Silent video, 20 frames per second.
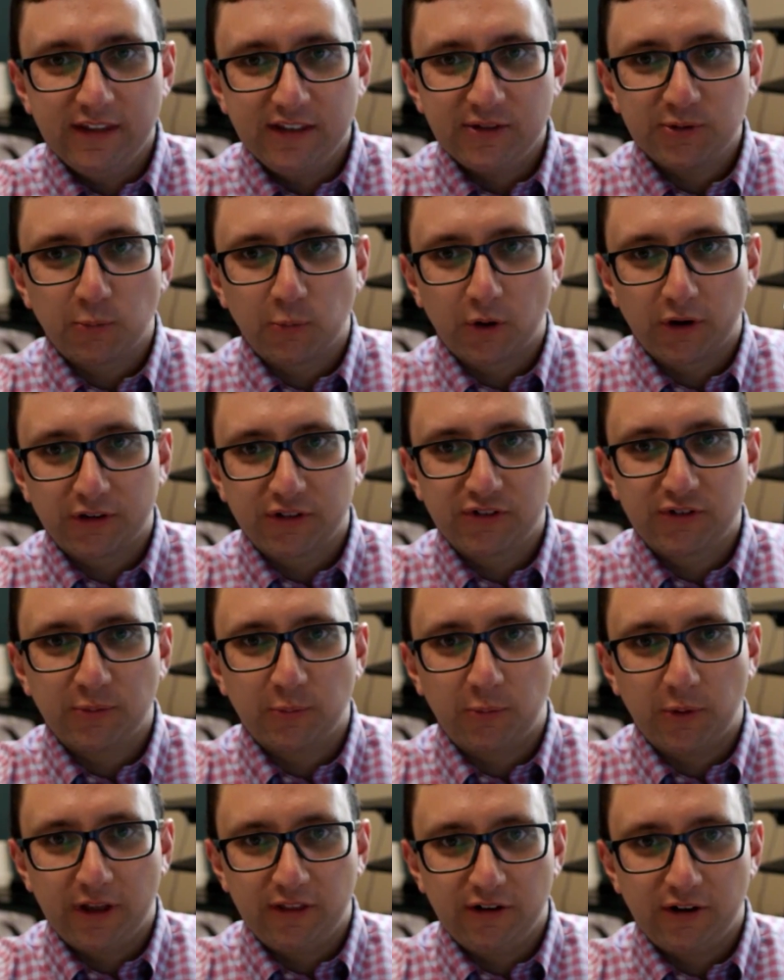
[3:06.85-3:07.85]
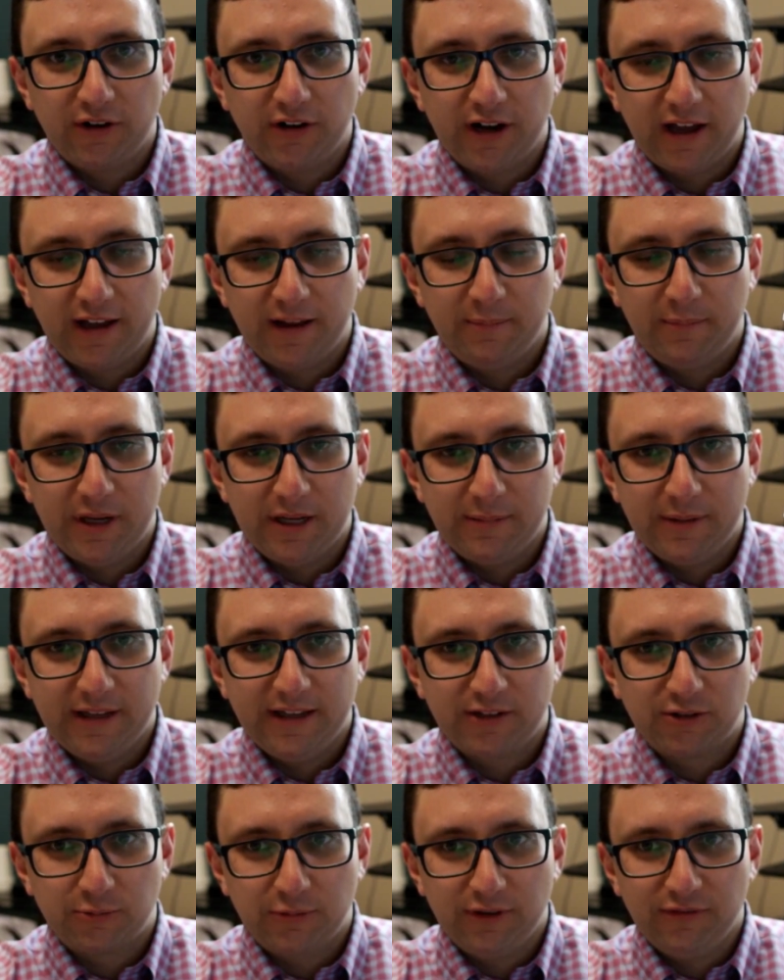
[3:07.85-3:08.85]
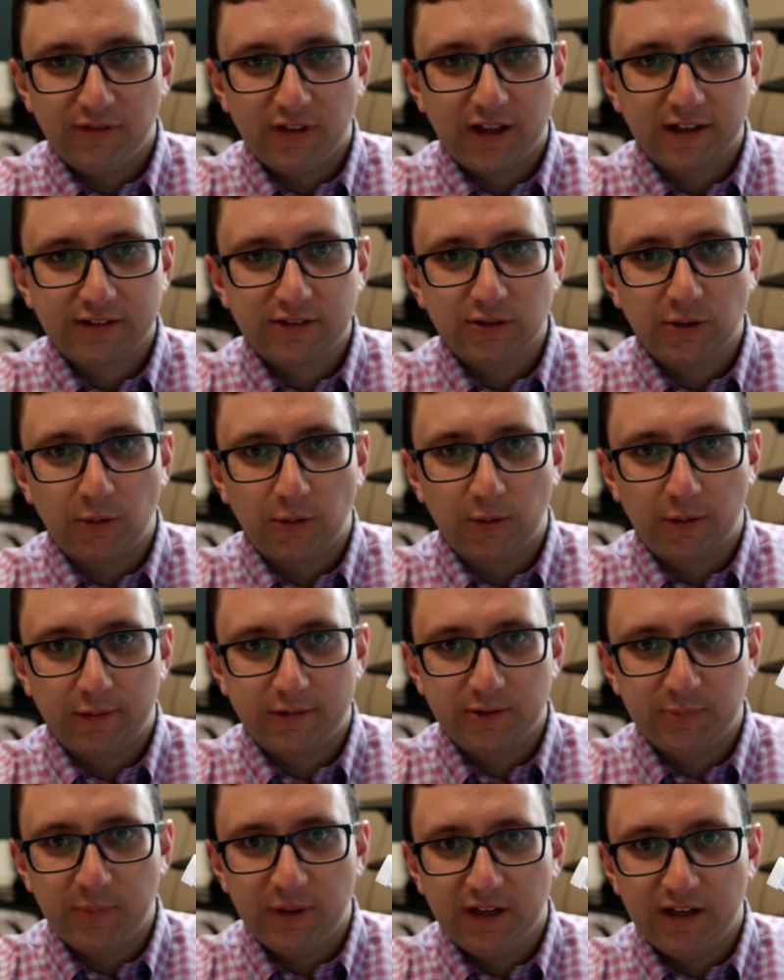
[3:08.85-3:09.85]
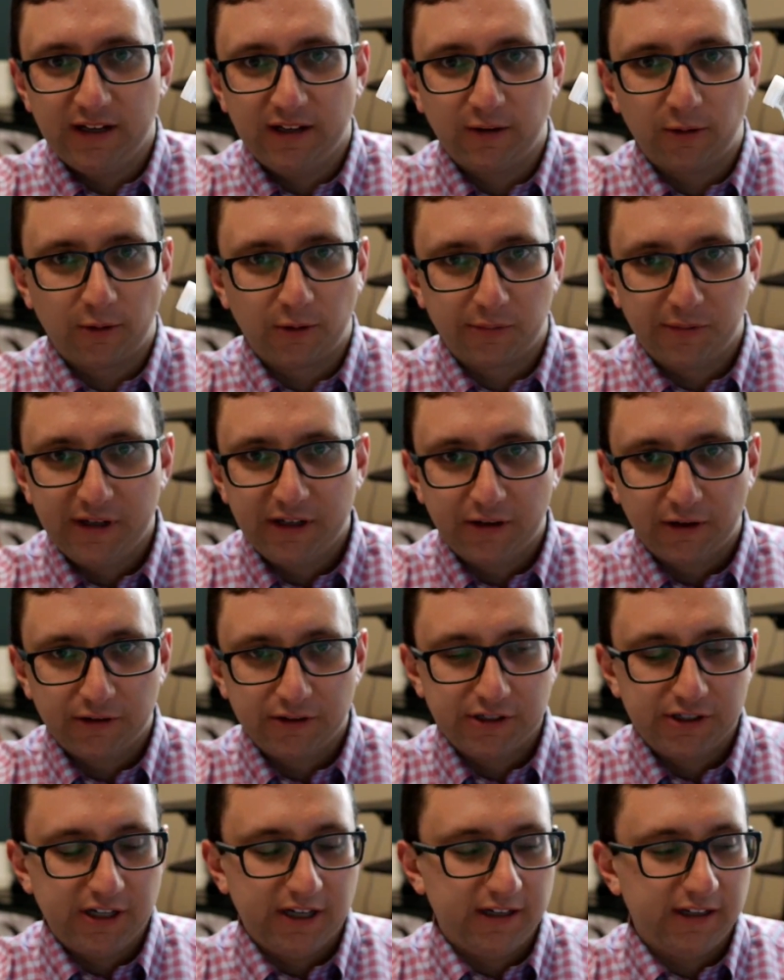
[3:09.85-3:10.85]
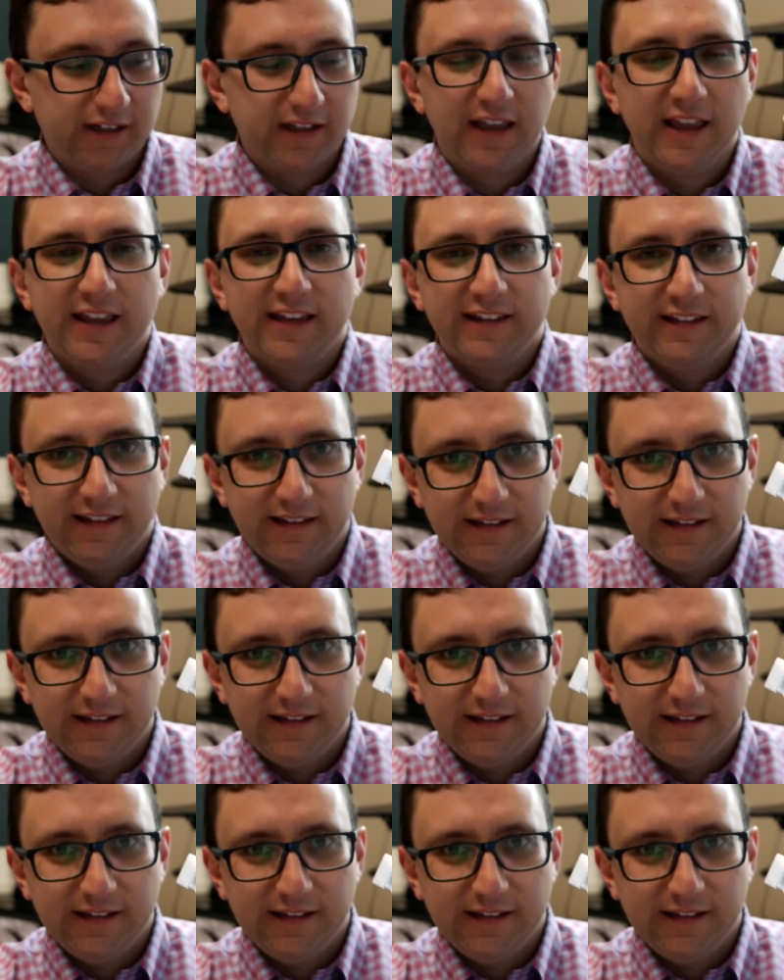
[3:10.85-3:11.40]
This works whether or not baby has reflux or spitting or regurgitating.